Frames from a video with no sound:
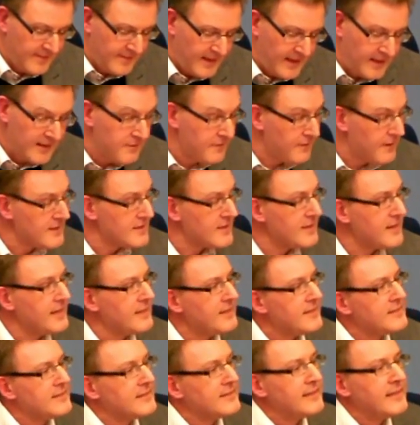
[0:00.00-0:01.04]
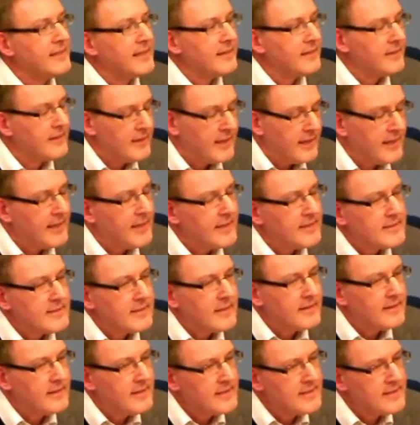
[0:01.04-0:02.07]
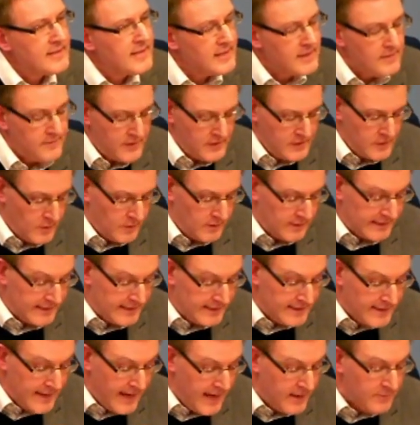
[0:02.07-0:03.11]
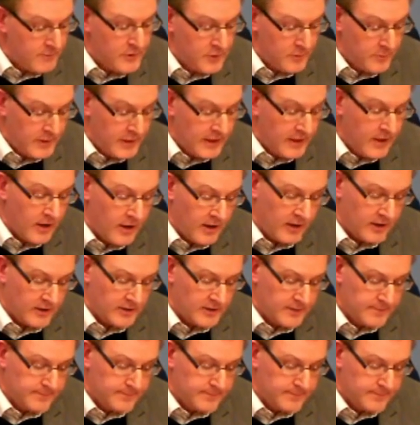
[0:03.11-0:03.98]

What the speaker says: And the fascinating thing is that this individual claimed to be God.